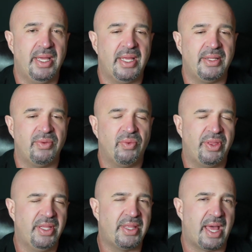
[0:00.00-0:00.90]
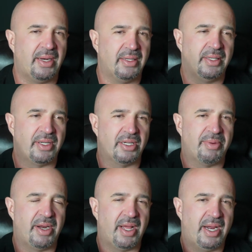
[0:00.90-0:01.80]
And within that, he talked
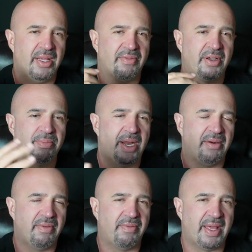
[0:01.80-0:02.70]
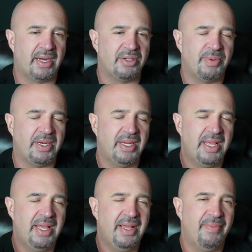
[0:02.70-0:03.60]
about how do you have a competitive advantage, but
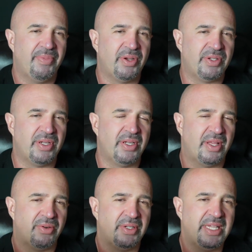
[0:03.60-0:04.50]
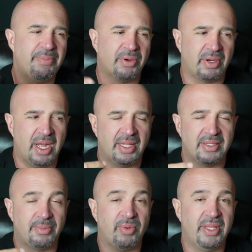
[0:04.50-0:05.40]
there's another deeper
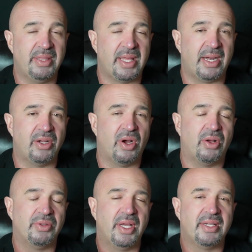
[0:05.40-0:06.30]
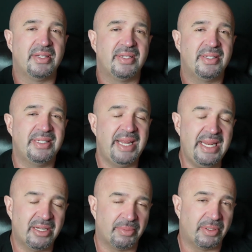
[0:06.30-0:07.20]
concept within that called a
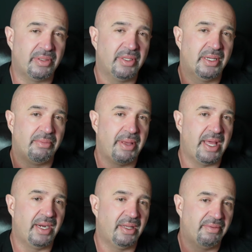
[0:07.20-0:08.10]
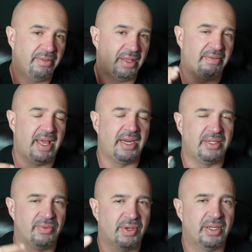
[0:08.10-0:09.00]
sustainable competitive
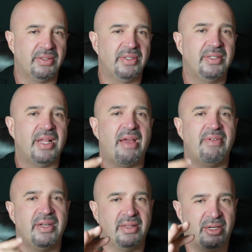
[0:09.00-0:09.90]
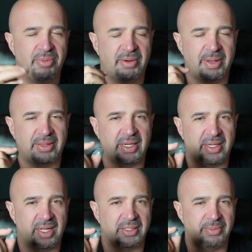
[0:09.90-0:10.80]
advantage. And we're going to dive into a little bit about that
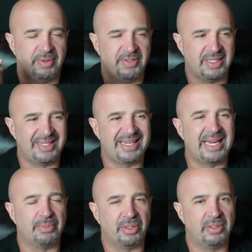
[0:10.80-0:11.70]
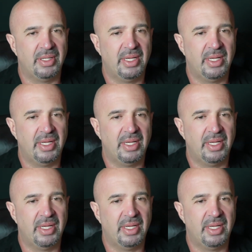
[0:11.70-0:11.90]
concept of sustainable,